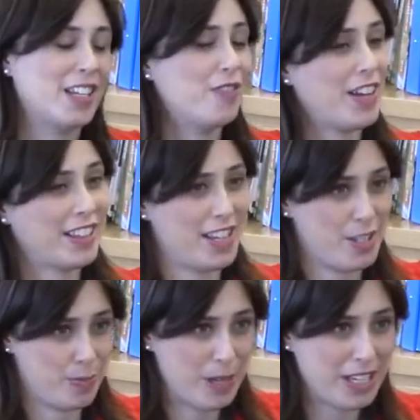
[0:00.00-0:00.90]
the fact that I
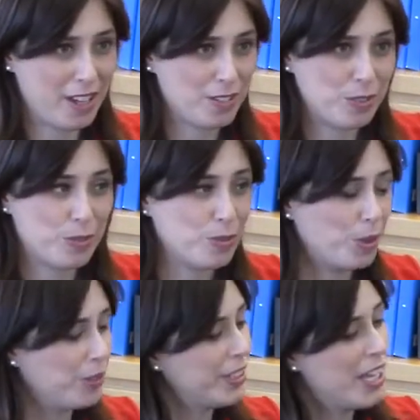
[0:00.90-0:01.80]
speak out to the
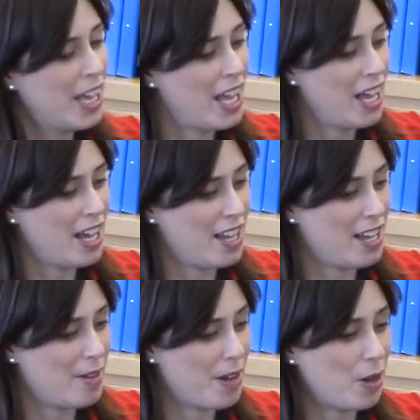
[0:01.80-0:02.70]
world.
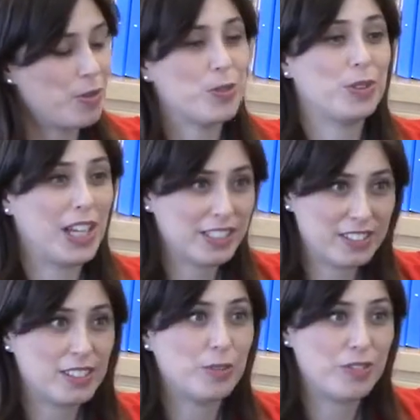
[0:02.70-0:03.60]
I also would like
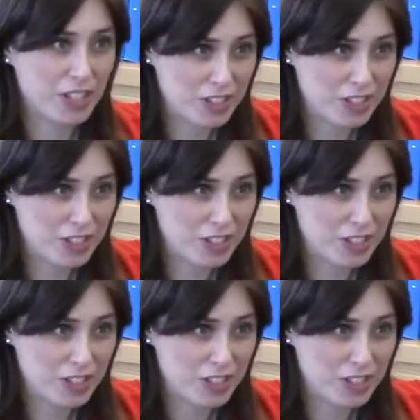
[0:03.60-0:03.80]
to deal with